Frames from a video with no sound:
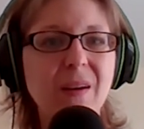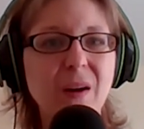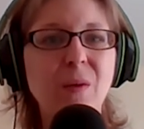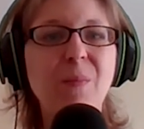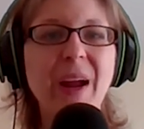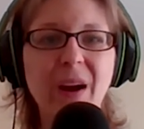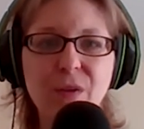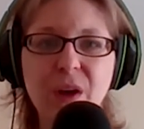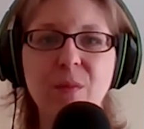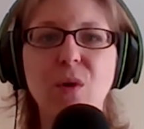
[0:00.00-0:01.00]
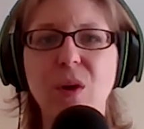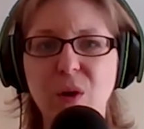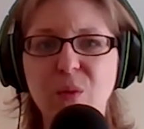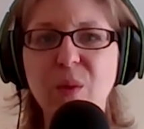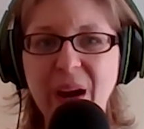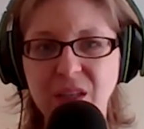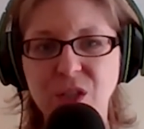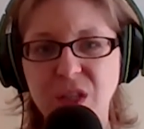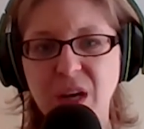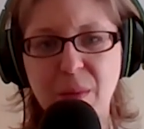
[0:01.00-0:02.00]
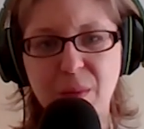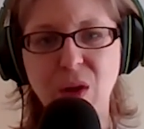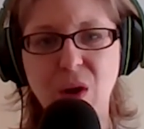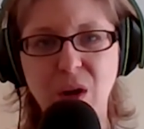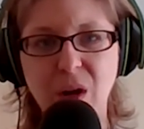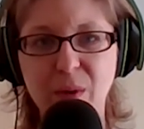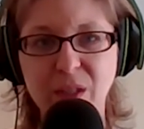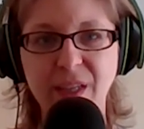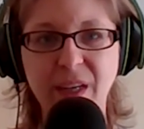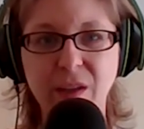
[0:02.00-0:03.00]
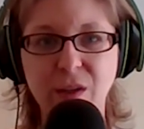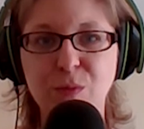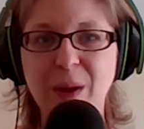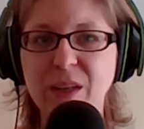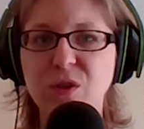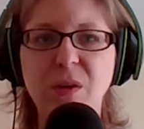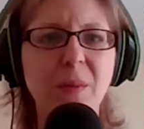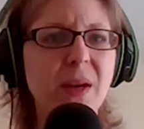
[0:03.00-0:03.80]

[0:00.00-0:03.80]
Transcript: compare them or arrange them along a particular spectrum,